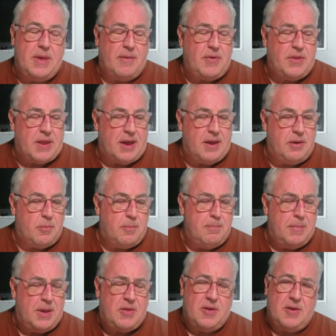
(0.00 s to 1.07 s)
The other day, the
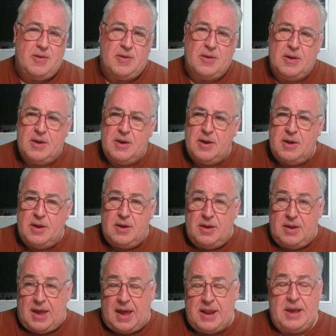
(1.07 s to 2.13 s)
missus
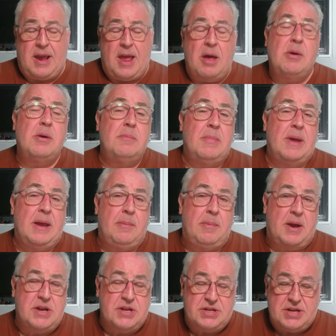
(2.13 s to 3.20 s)
had a go at me
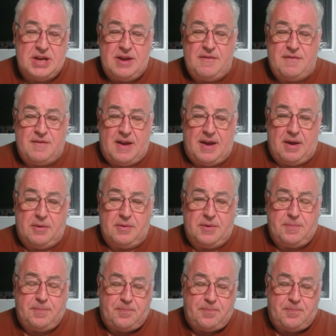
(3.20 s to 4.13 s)
because she found